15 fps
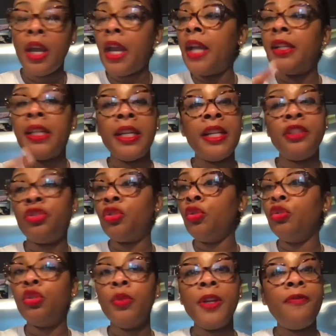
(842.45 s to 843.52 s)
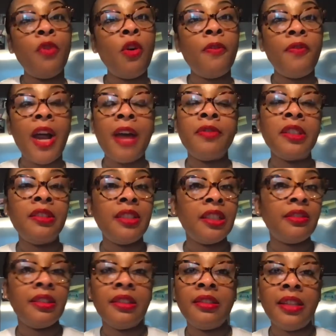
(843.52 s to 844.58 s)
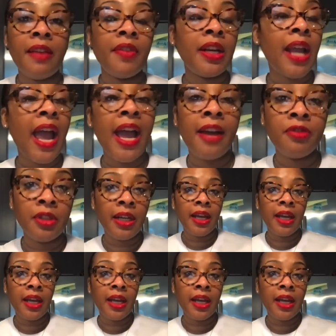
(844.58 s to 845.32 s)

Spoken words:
And then it's 2, 3, 4, 5, and 6, and 7 after